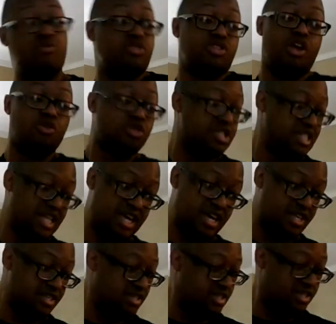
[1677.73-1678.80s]
was no
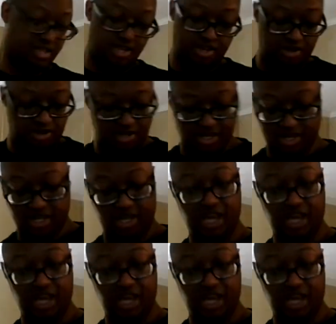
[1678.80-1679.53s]
sin still in the